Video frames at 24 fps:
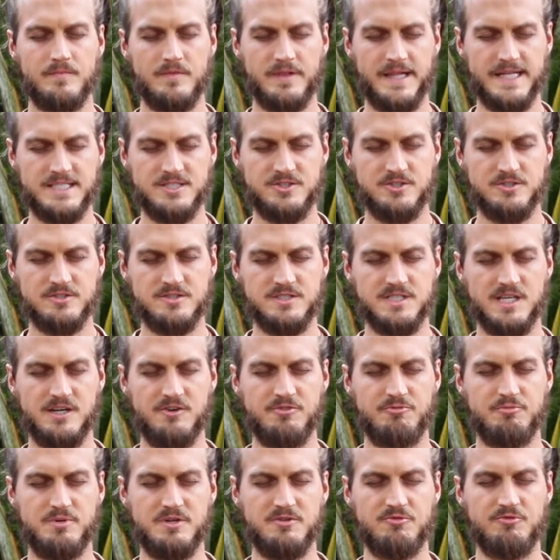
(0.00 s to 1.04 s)
Let
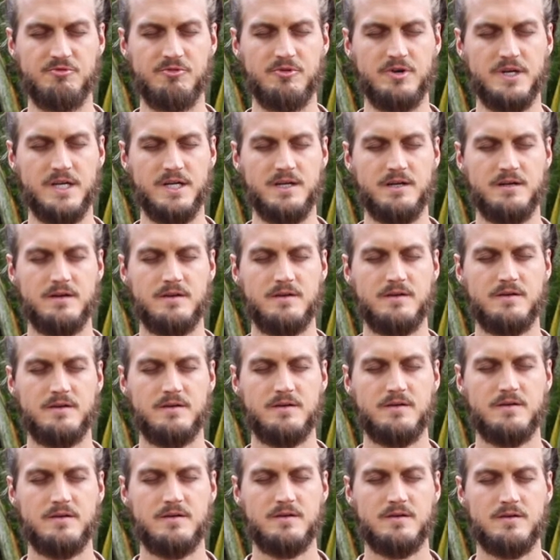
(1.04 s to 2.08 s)
yourself be free.
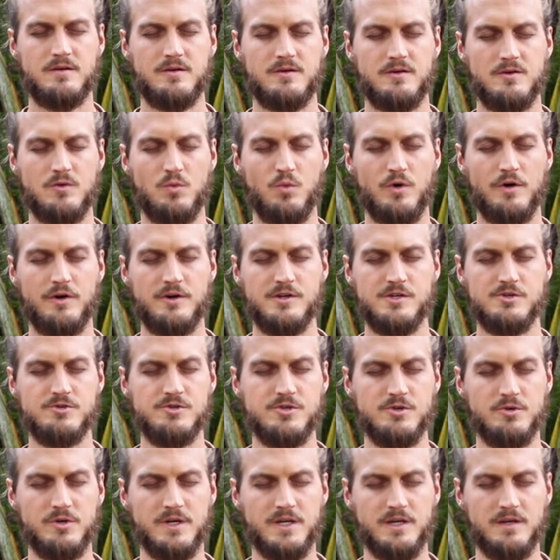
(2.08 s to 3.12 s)
What are you
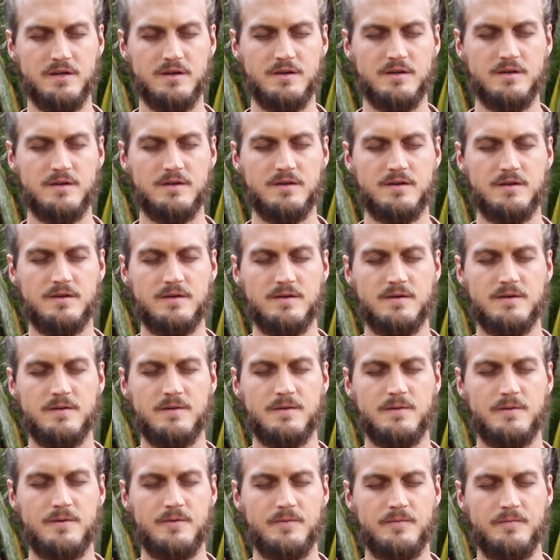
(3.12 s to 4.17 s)
doing
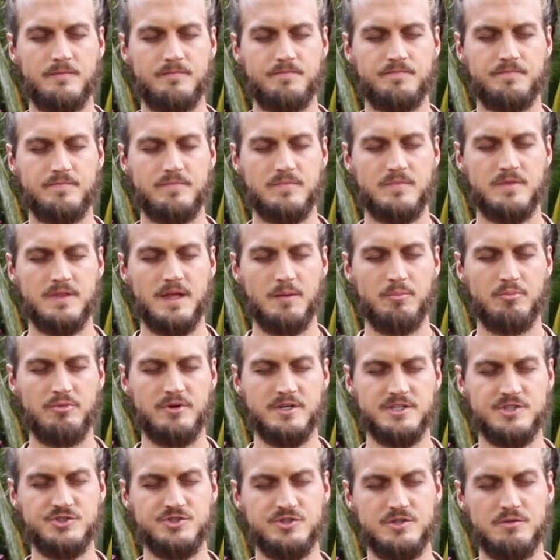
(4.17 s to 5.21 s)
that
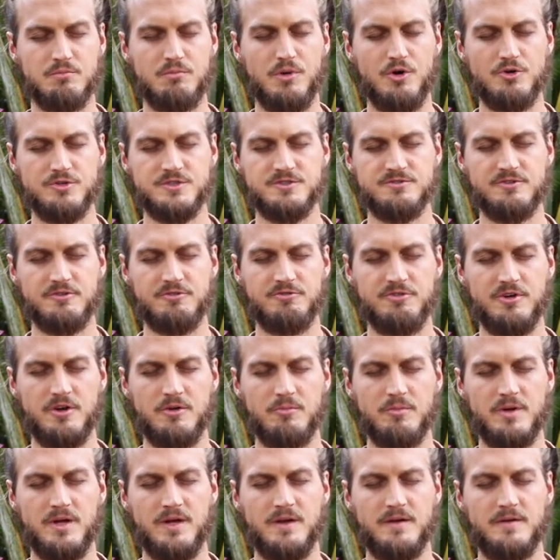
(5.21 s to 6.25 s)
brings you the most
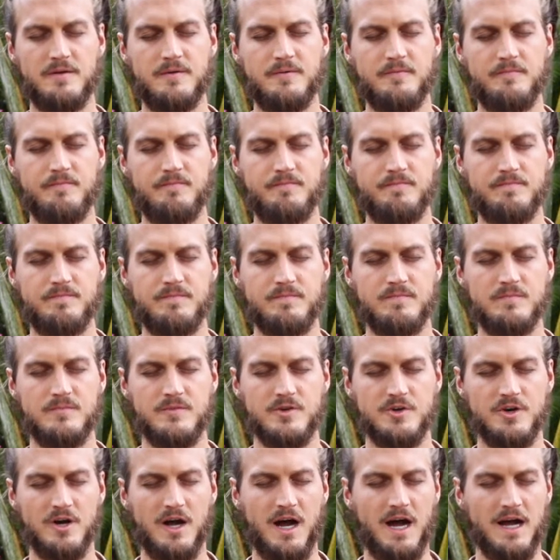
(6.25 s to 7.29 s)
fulfillment,
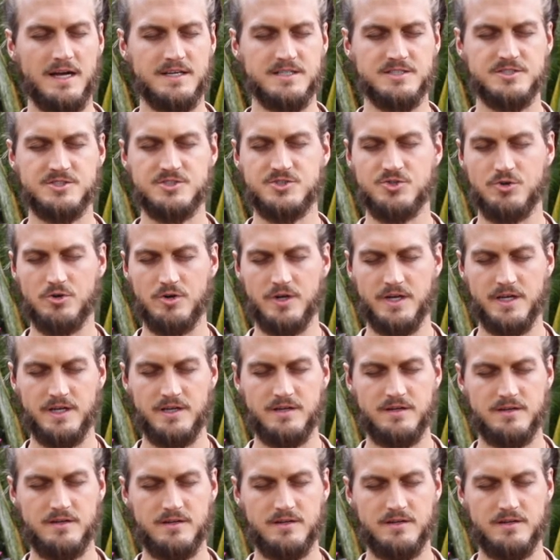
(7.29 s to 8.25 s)
your highest joy?